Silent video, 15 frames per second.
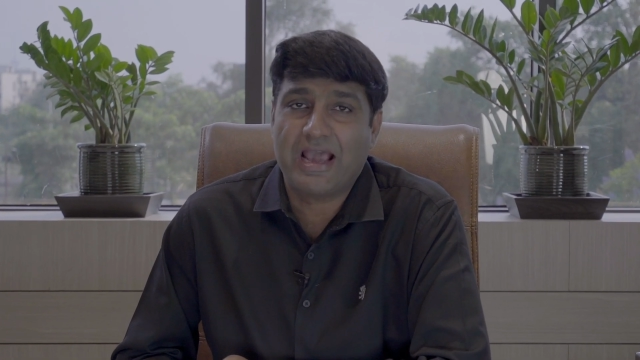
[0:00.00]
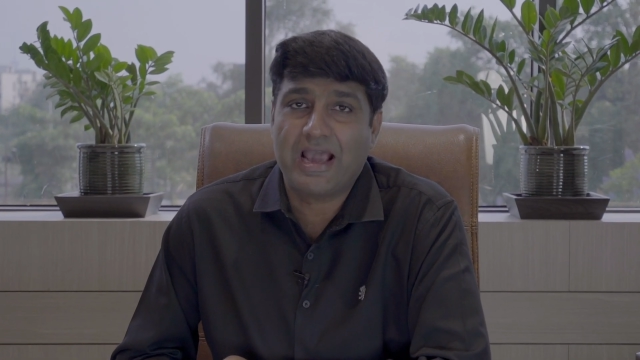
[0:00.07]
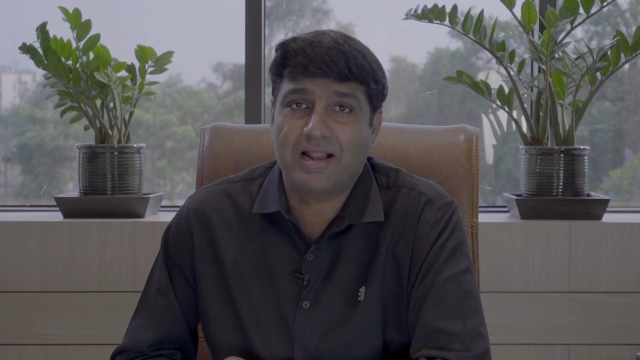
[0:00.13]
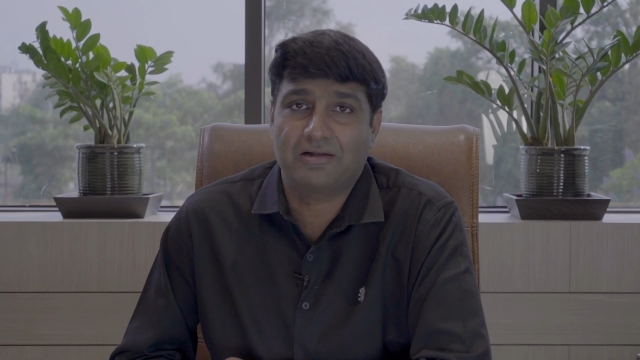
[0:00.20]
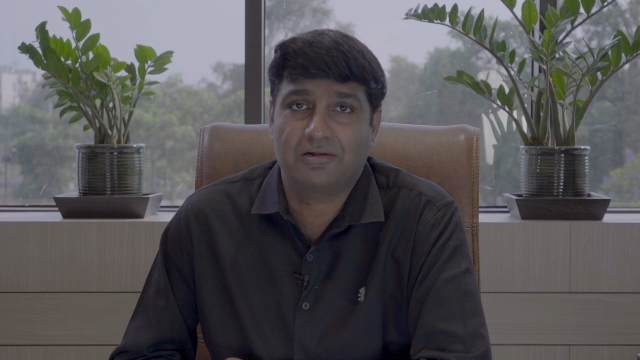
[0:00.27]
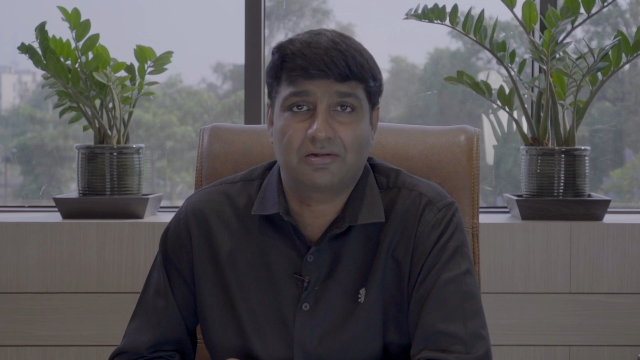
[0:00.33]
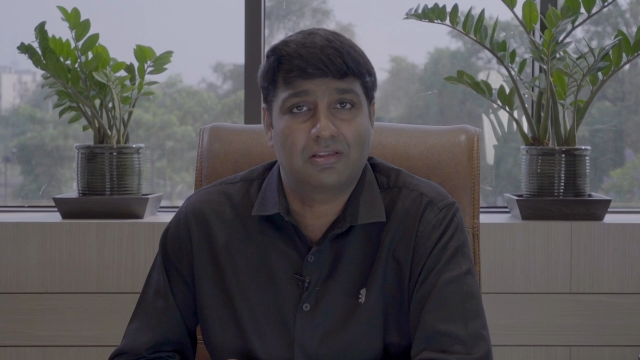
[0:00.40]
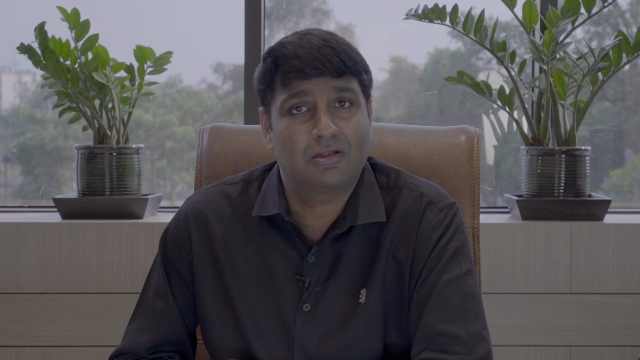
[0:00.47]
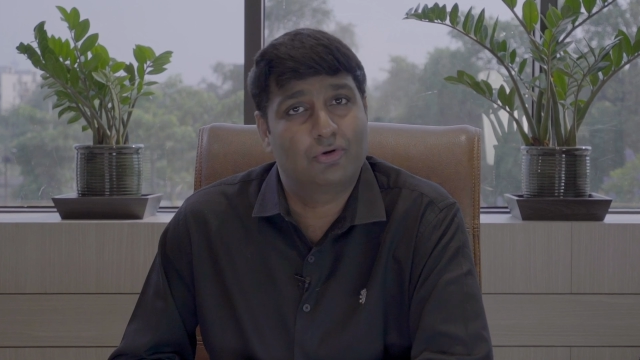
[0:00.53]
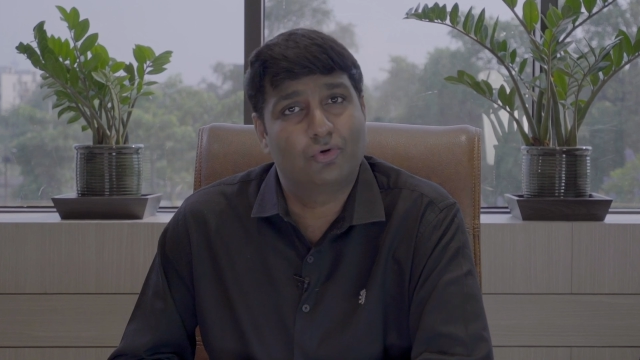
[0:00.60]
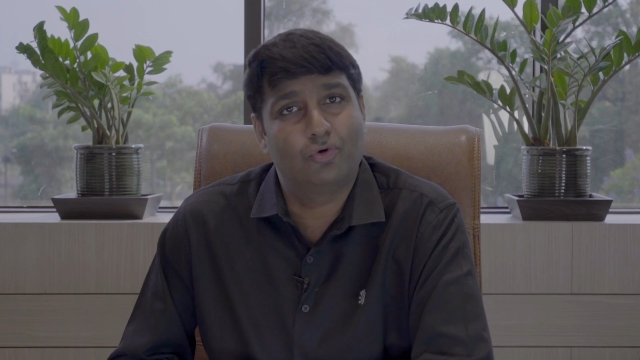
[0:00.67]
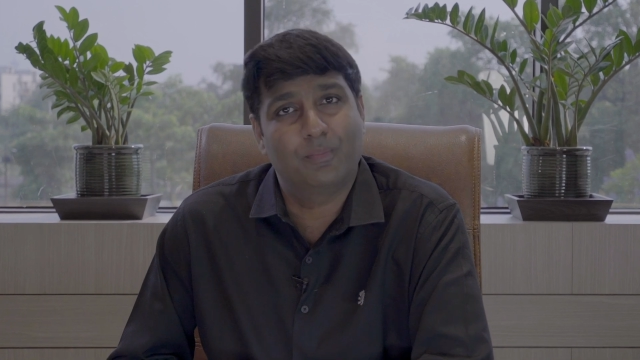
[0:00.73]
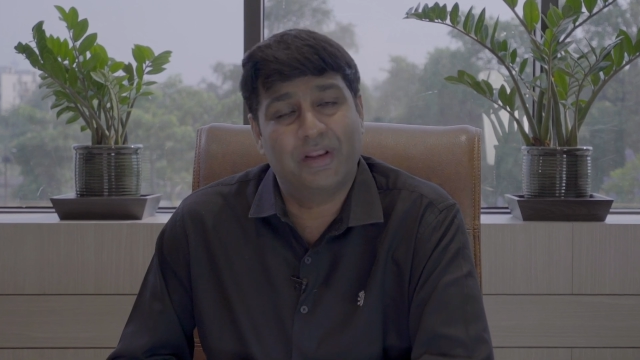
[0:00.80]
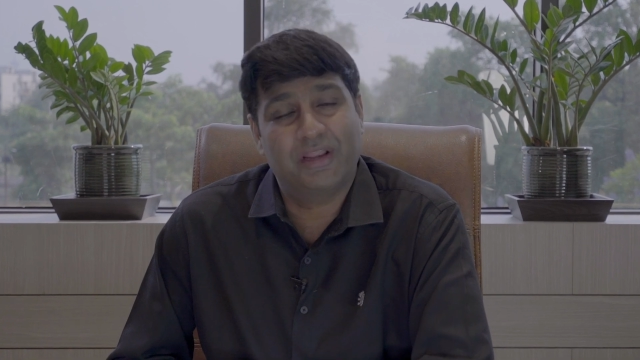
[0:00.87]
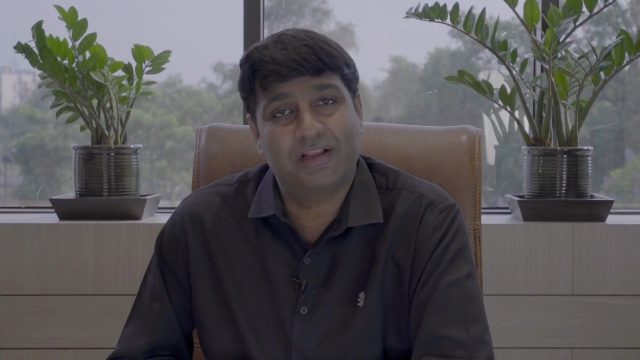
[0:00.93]
that the
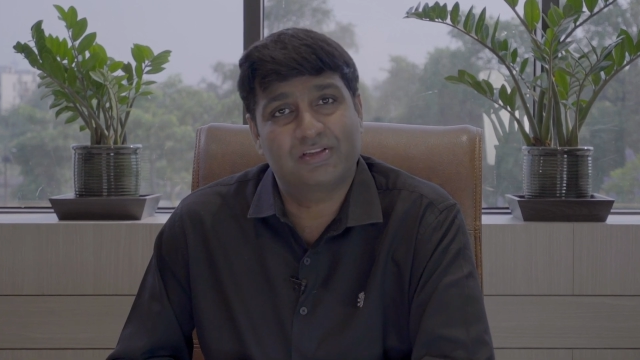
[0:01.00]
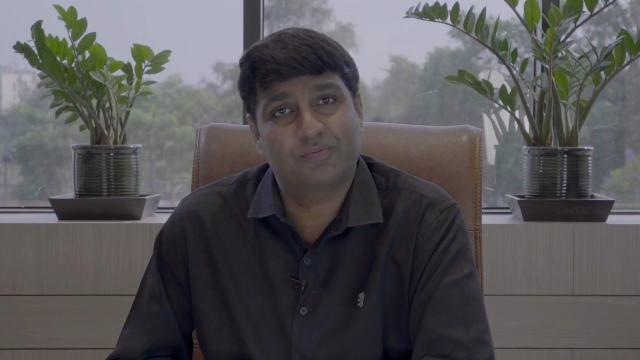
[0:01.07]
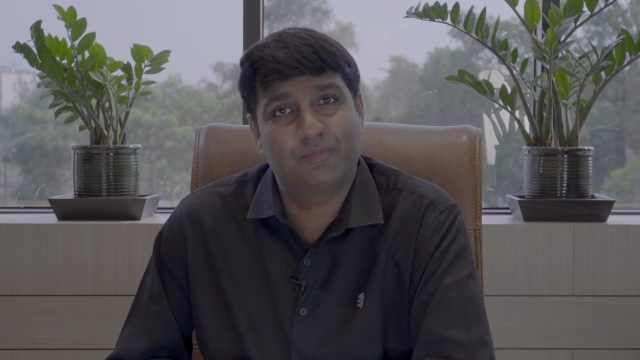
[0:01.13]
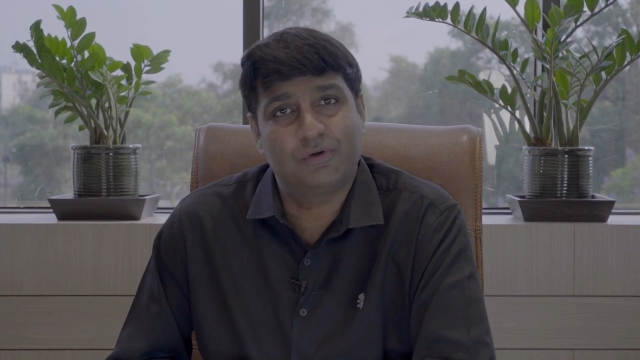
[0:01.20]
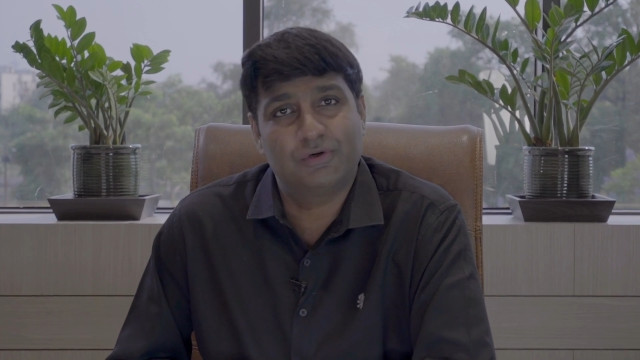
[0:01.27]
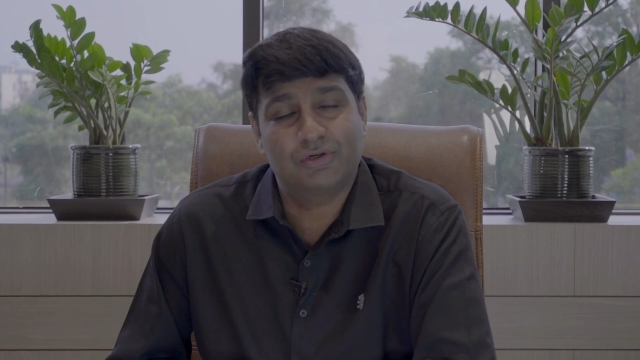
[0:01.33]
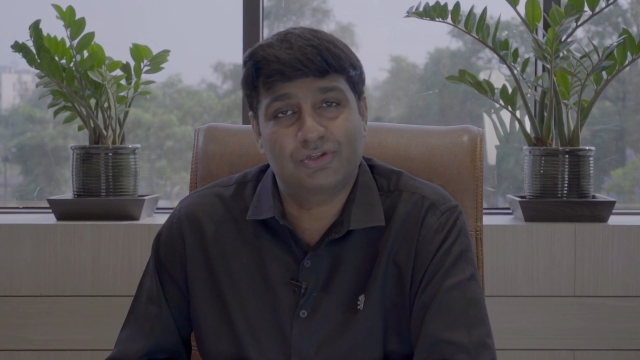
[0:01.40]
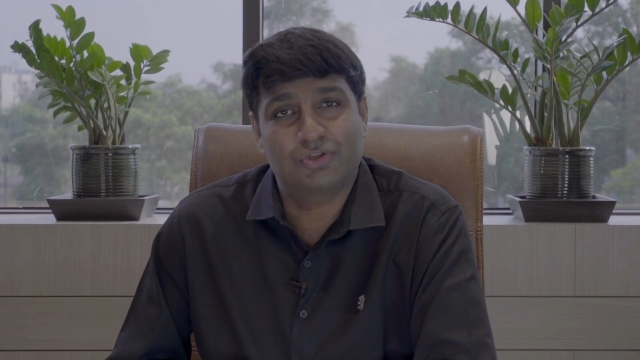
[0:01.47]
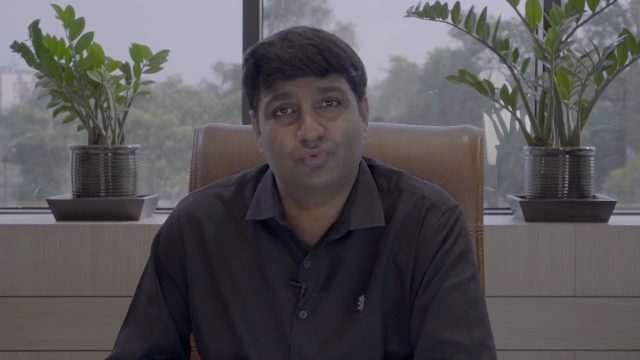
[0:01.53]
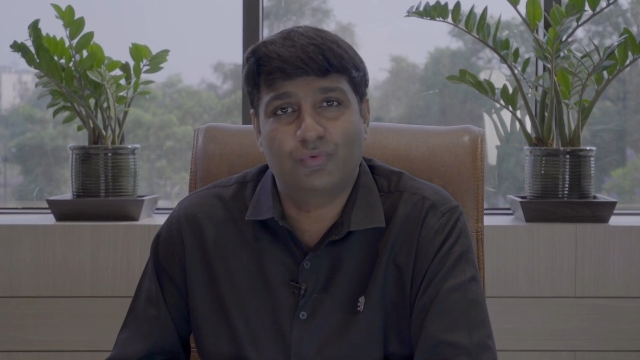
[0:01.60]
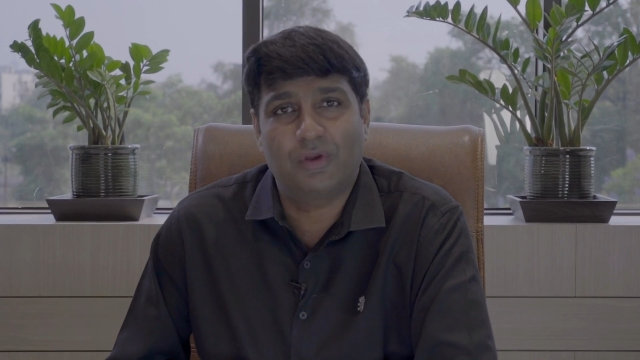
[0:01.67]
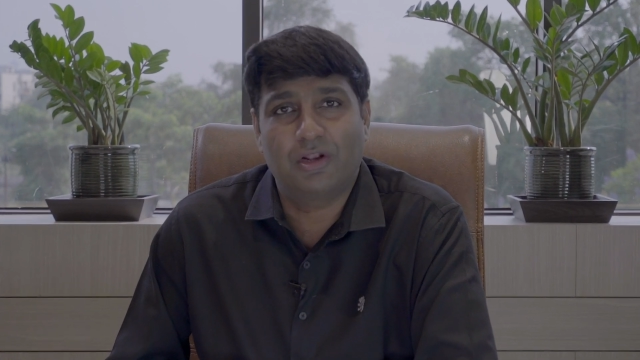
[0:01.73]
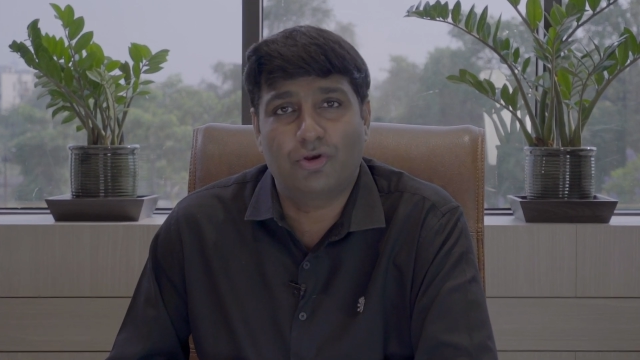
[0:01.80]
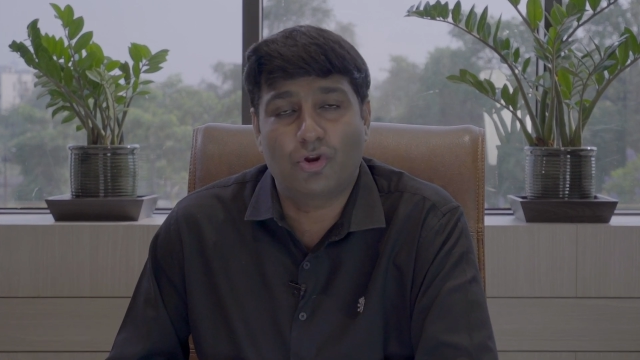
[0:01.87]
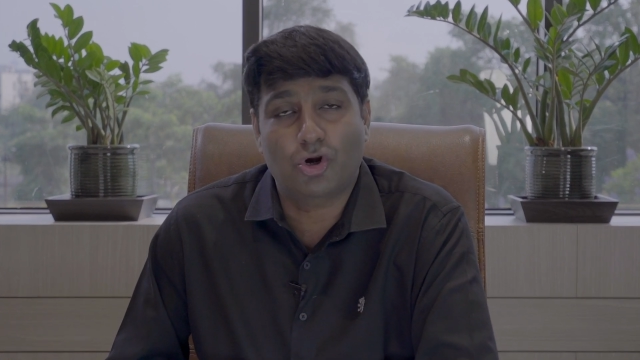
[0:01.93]
domain experts will